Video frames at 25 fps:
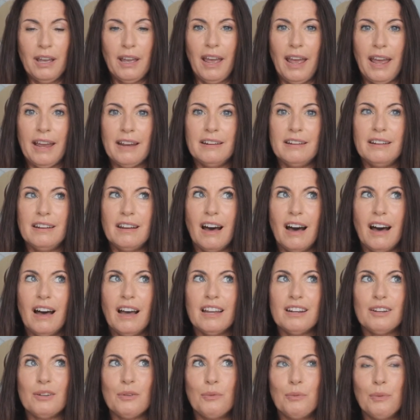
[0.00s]
and not
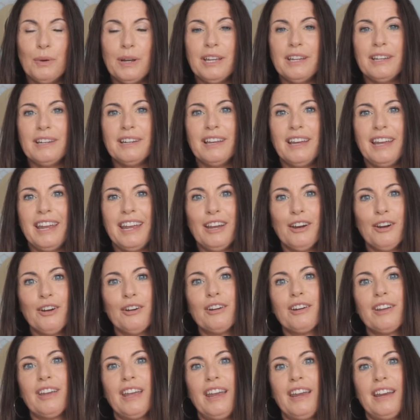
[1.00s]
when a
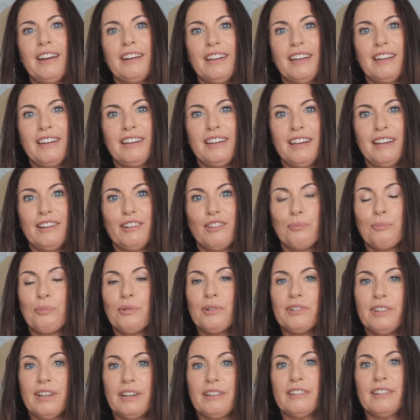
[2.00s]
hurricane gets
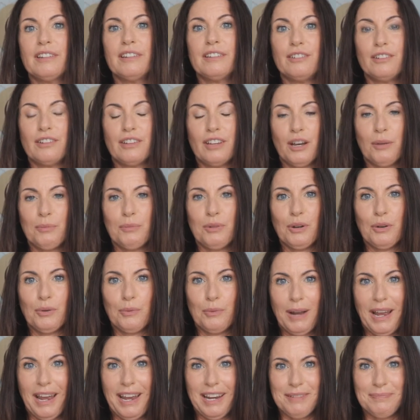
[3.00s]
predicted to come your
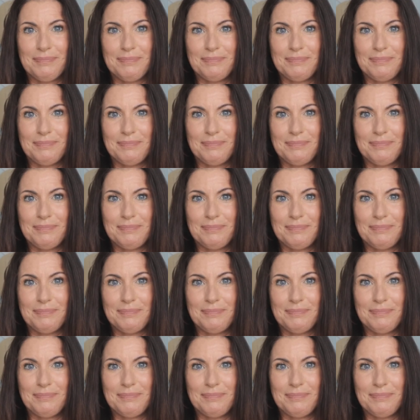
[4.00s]
way.